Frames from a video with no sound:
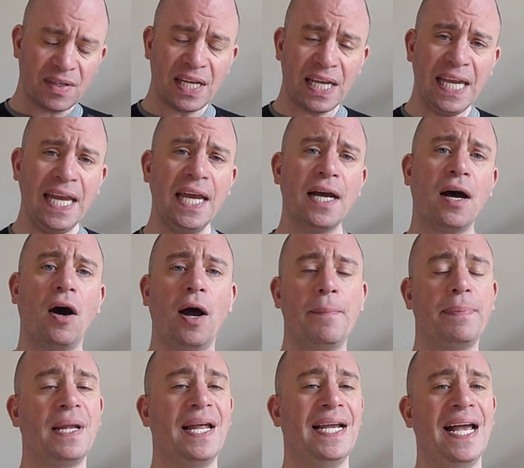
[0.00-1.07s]
Here I'm
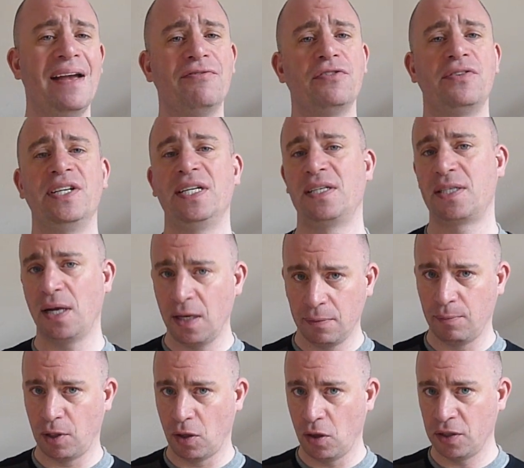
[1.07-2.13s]
playing everything tongue
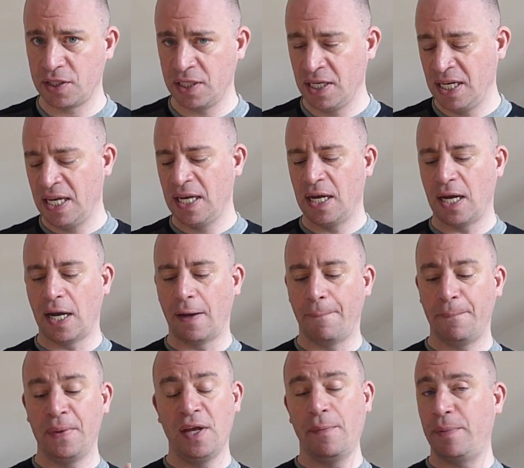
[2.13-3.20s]
blocked,
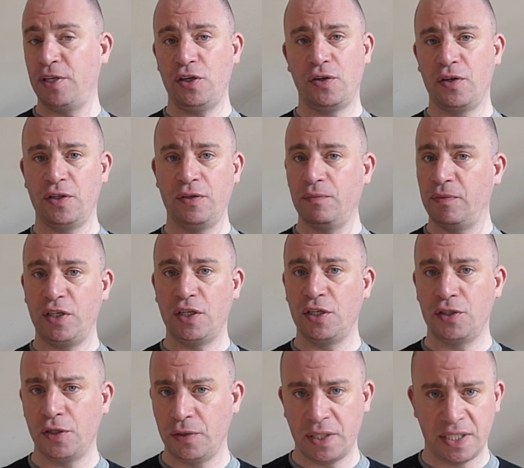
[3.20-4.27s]
but you can
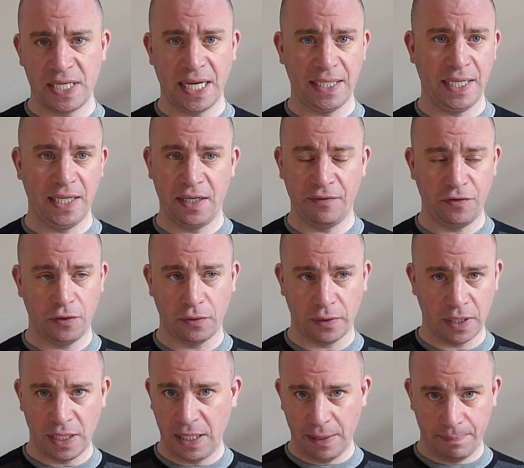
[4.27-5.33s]
do this technique if you're
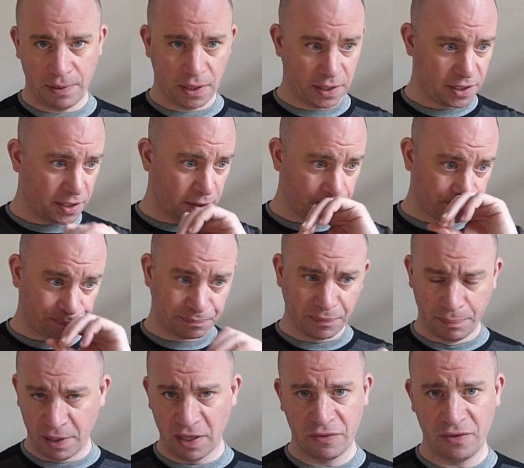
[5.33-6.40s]
a lip purser
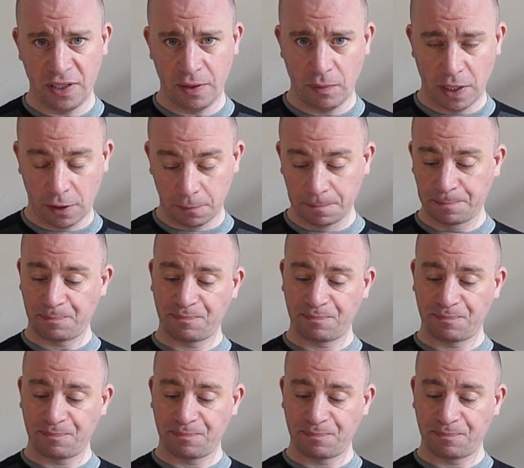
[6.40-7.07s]
perfectly well.